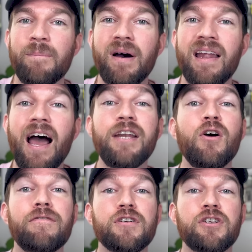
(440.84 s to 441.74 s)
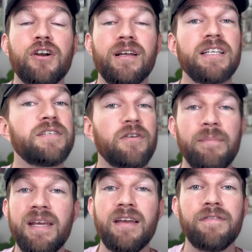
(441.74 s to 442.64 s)
But I know for sure, at least for
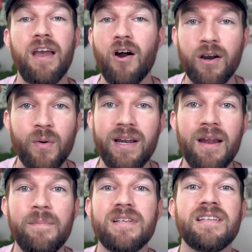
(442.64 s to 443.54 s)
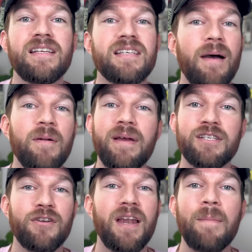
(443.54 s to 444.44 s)
me, if they are going out of business, I'm gonna make
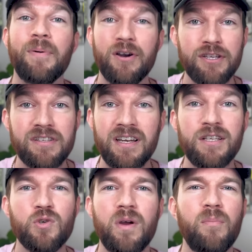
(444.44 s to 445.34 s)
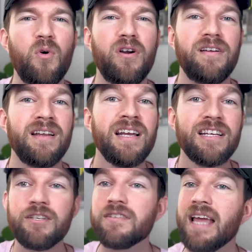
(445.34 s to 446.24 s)
sure that I purchase an ENJOI board
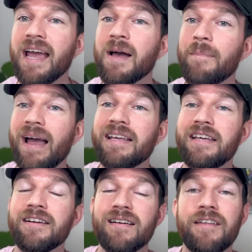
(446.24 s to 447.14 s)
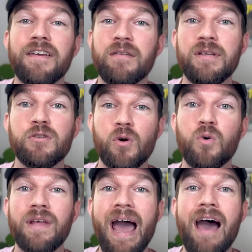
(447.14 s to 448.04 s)
just to hang up back here. I think it'd be so
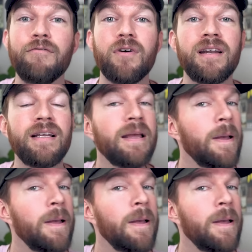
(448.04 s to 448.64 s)
cool to have one.